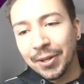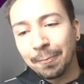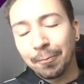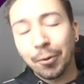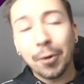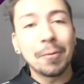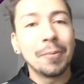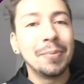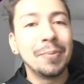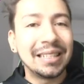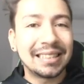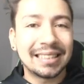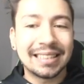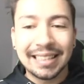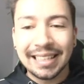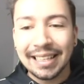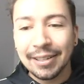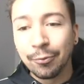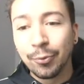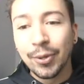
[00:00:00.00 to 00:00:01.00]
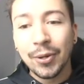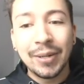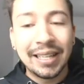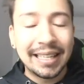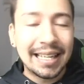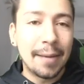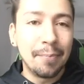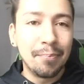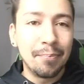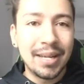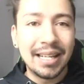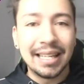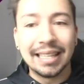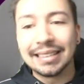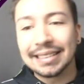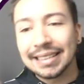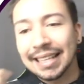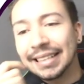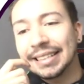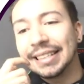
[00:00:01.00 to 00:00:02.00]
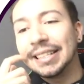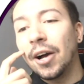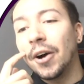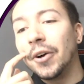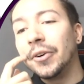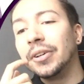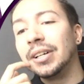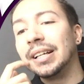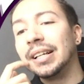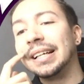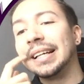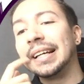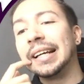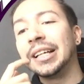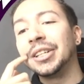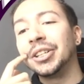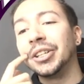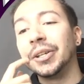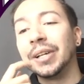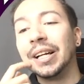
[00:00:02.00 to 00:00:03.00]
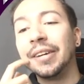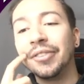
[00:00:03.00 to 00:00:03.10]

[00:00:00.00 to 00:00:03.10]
The problem is, will he get minutes? That's the only issue.